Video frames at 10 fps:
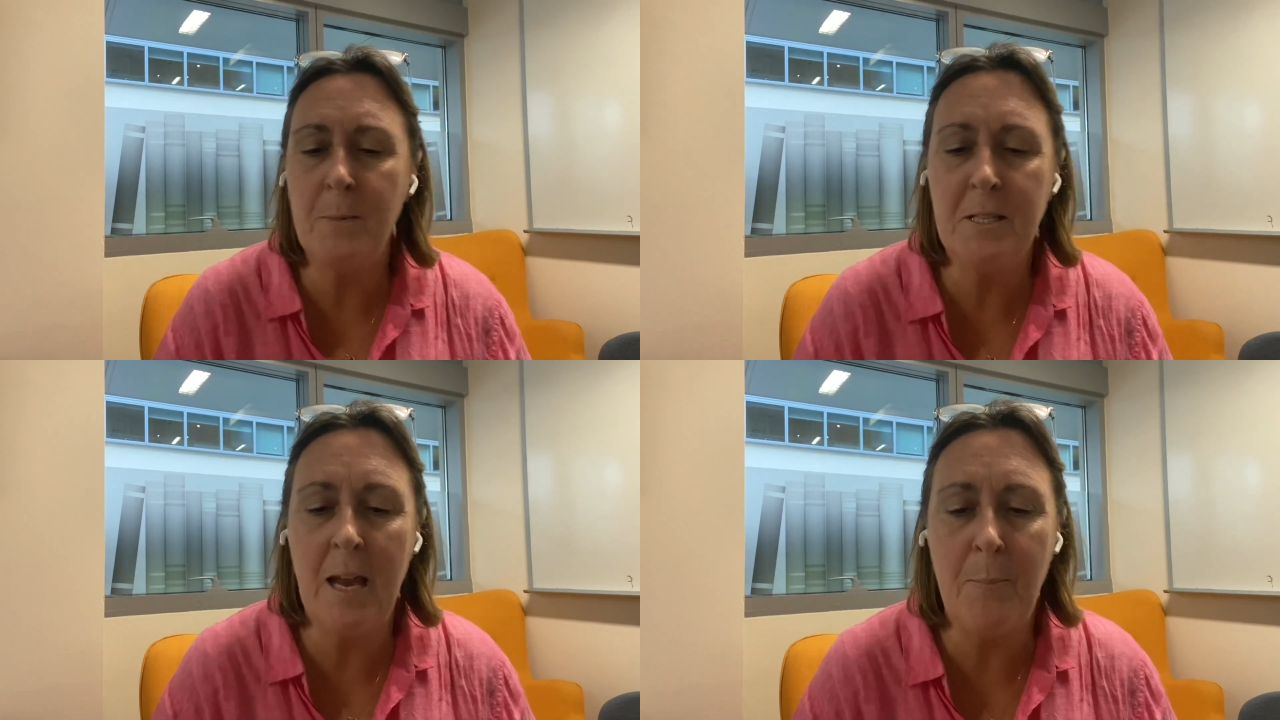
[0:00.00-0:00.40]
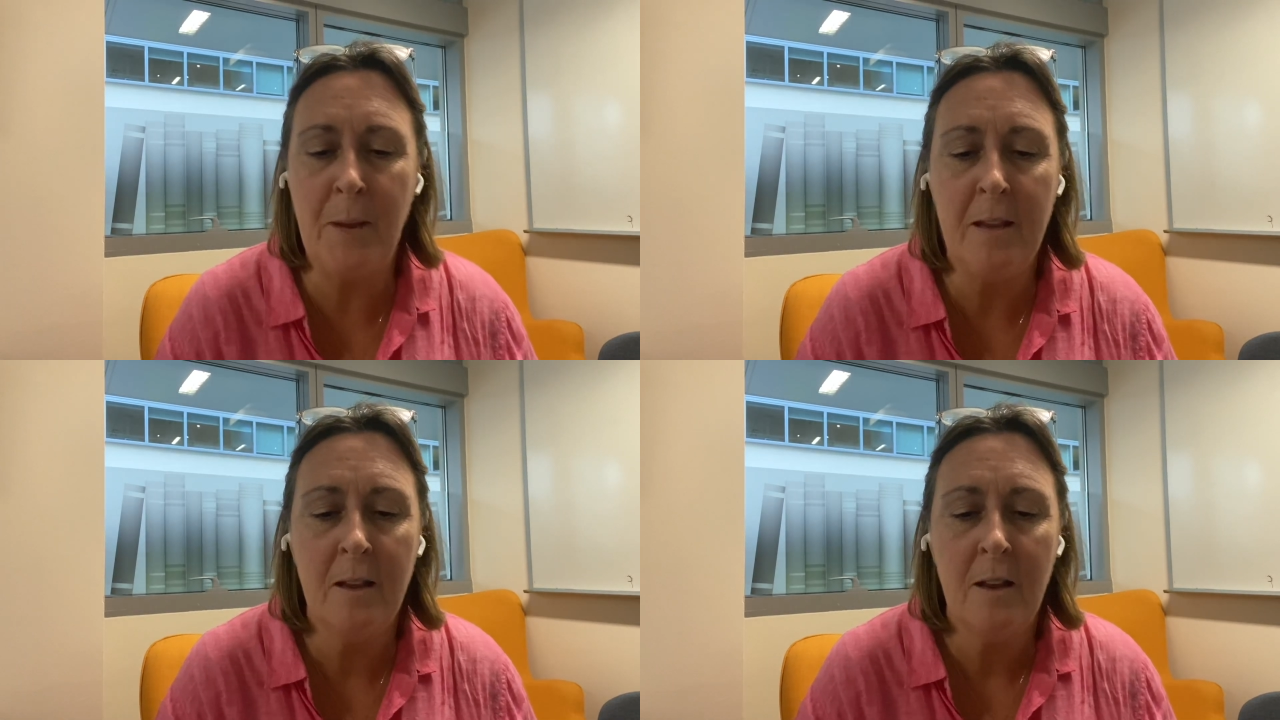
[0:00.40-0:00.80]
was
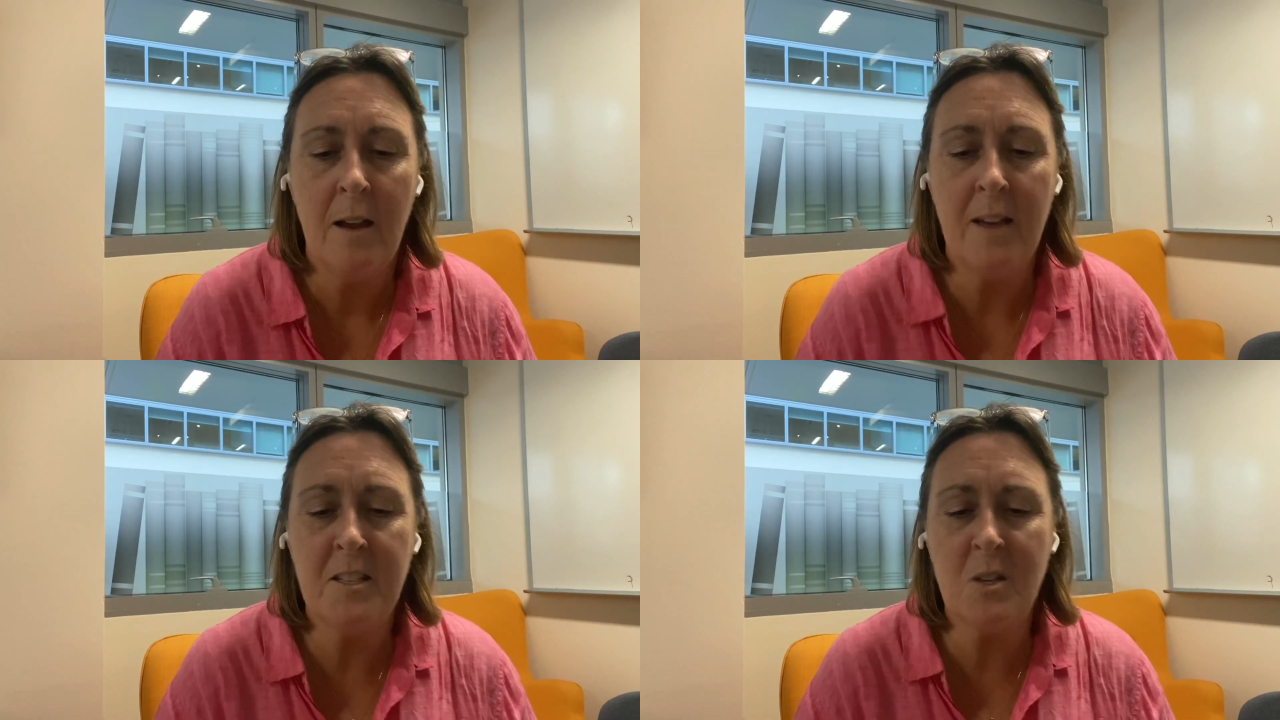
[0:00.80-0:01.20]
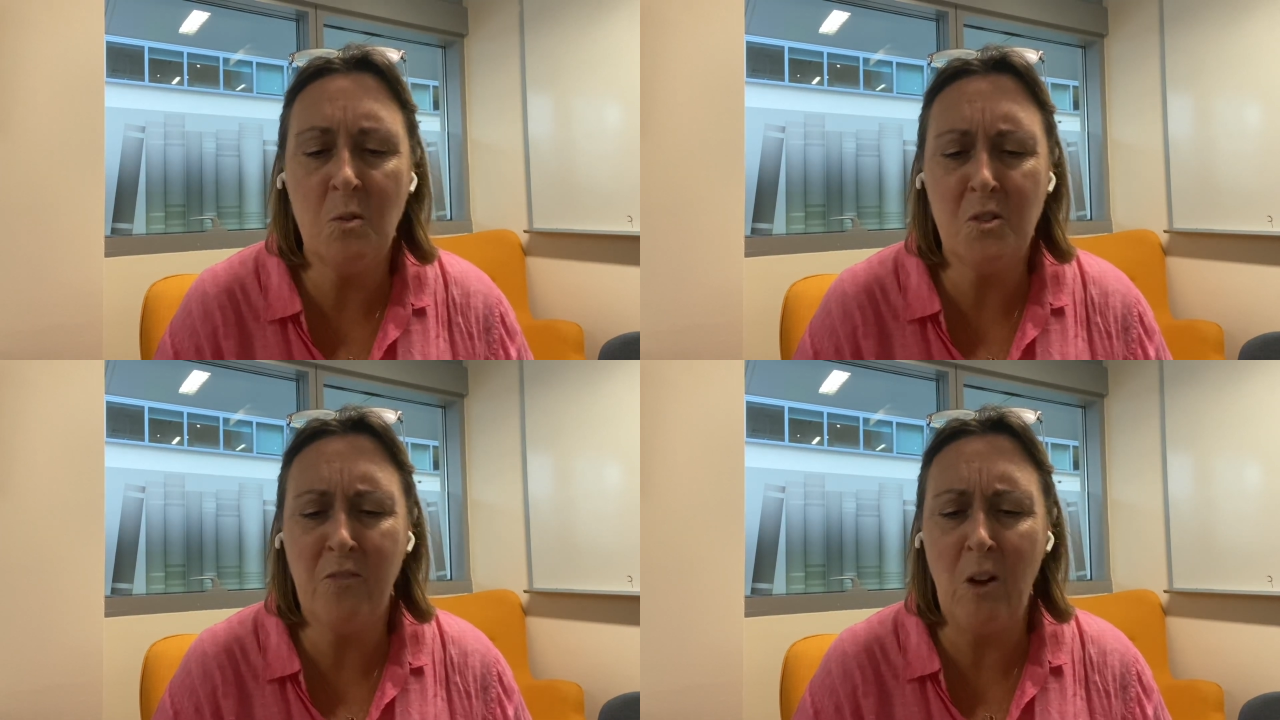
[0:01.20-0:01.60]
happy. I still
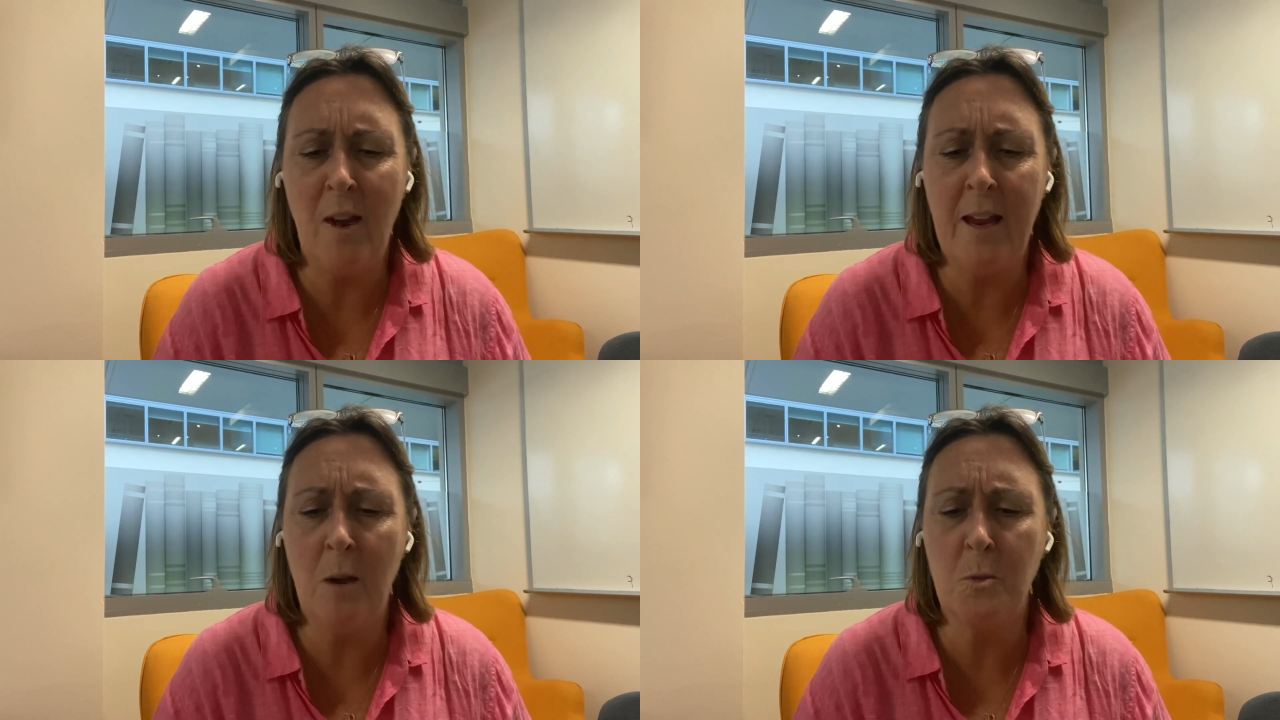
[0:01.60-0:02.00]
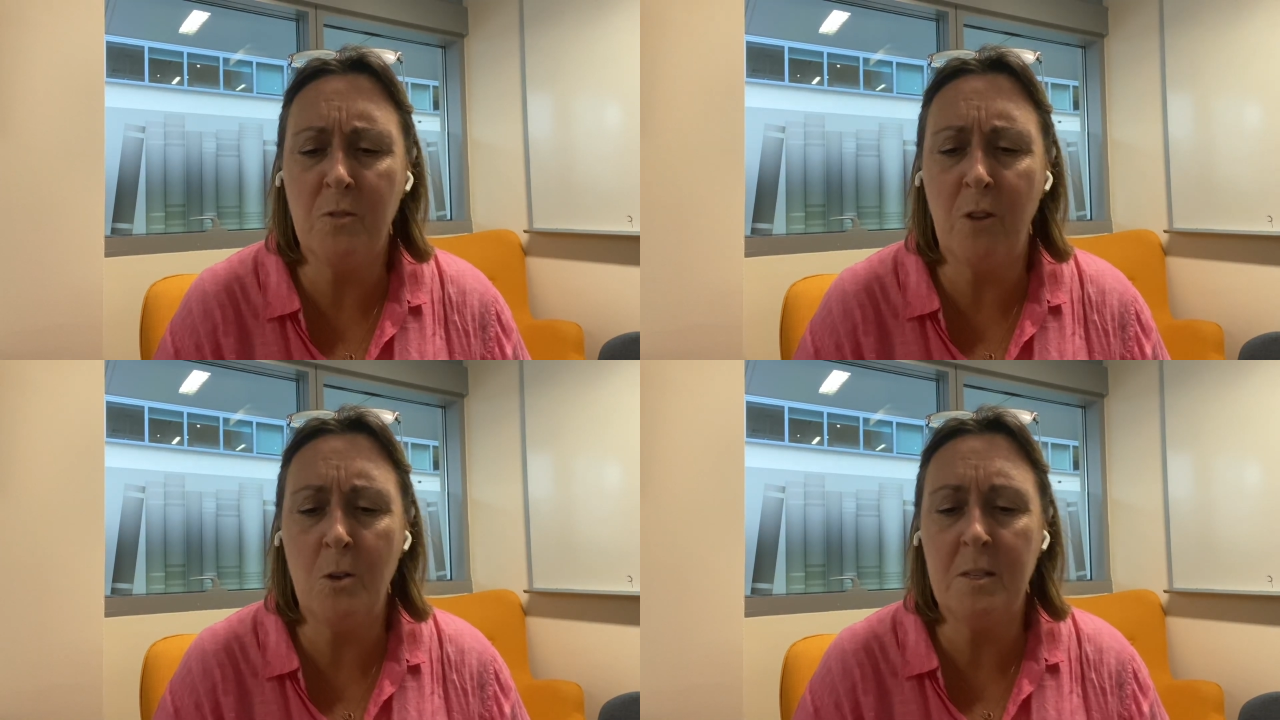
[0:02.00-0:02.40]
felt like I was
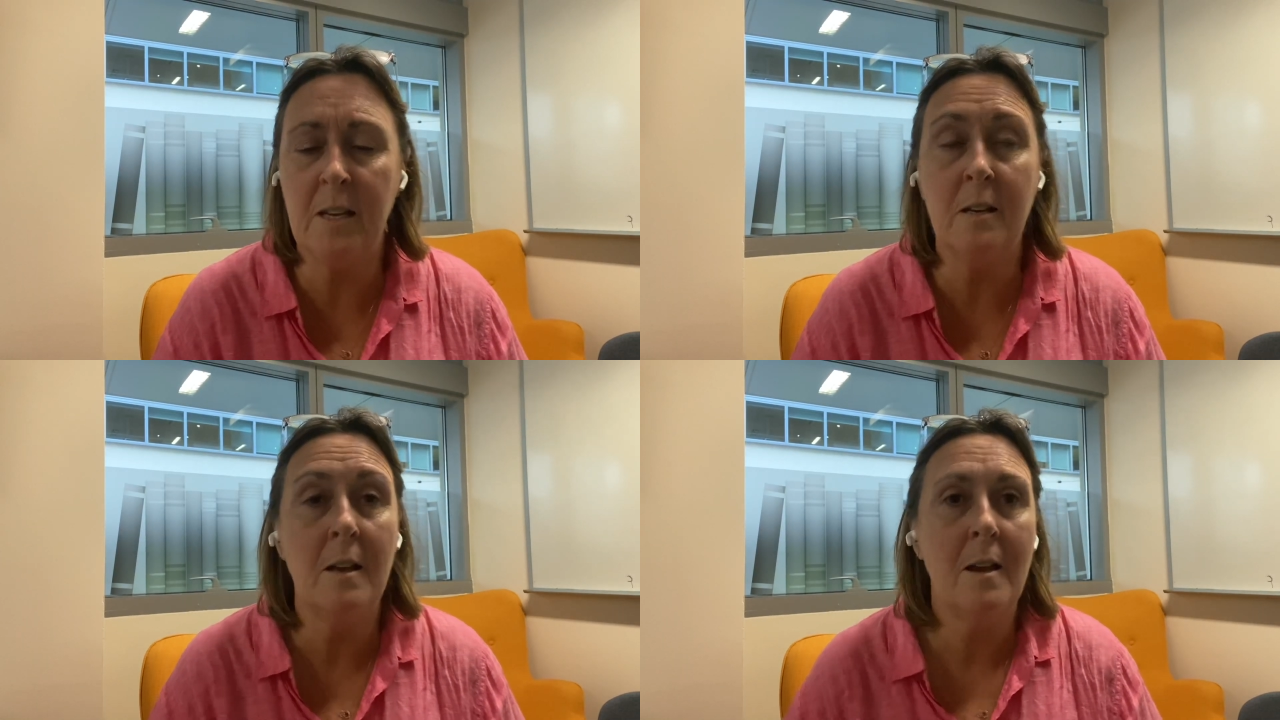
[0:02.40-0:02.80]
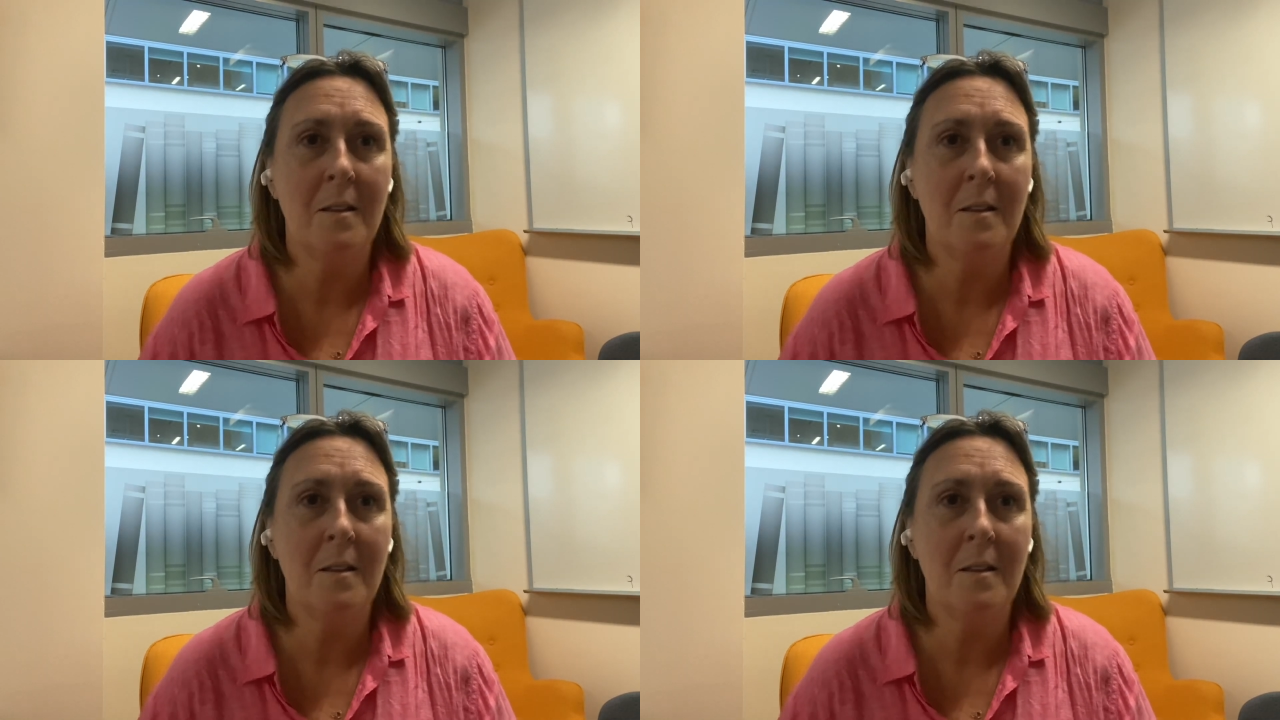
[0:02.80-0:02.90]
floating.